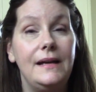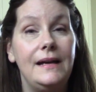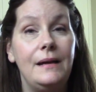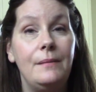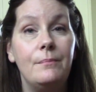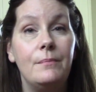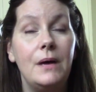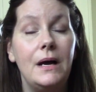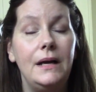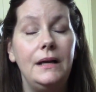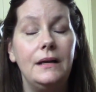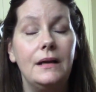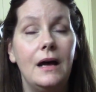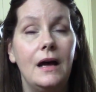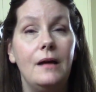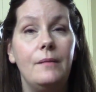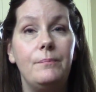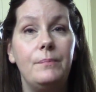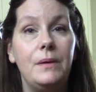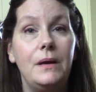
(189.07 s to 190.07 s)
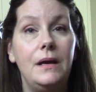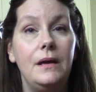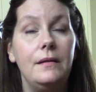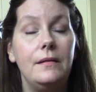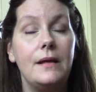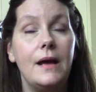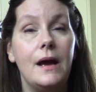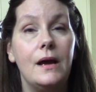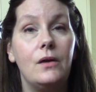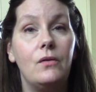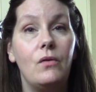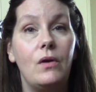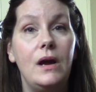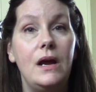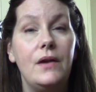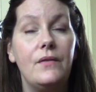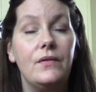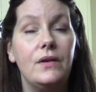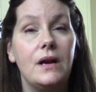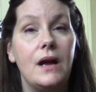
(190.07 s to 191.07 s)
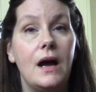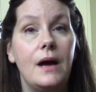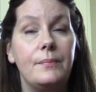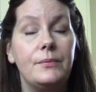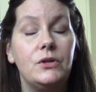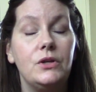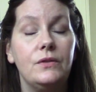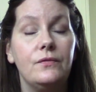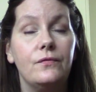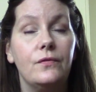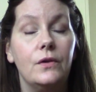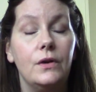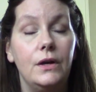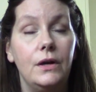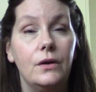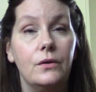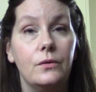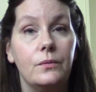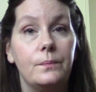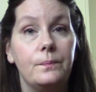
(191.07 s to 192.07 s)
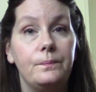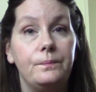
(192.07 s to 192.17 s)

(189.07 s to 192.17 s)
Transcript: it might not be that great of an option for you.